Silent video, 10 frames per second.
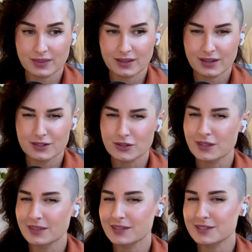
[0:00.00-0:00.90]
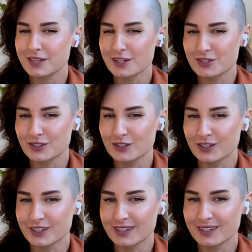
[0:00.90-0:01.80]
And so I think that's such a
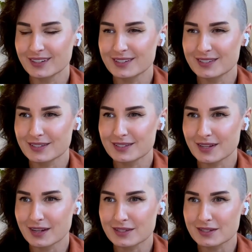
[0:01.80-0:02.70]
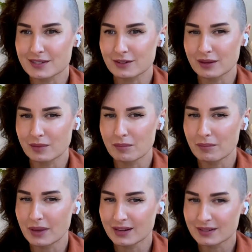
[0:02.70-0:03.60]
it's not necessarily a
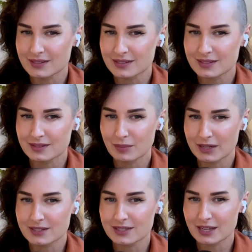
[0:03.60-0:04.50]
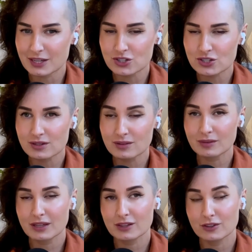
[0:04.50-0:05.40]
meditation.
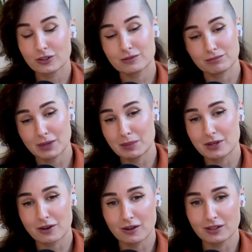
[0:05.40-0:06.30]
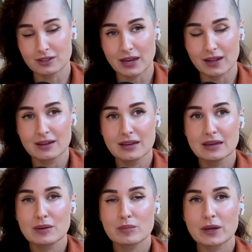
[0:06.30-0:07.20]
You could maybe call it that,
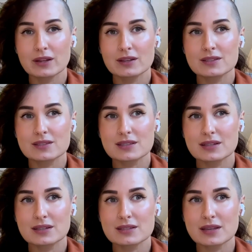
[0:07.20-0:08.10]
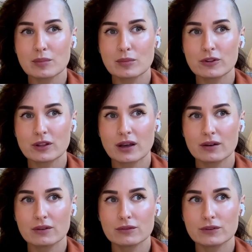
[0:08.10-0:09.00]
but it's an example of a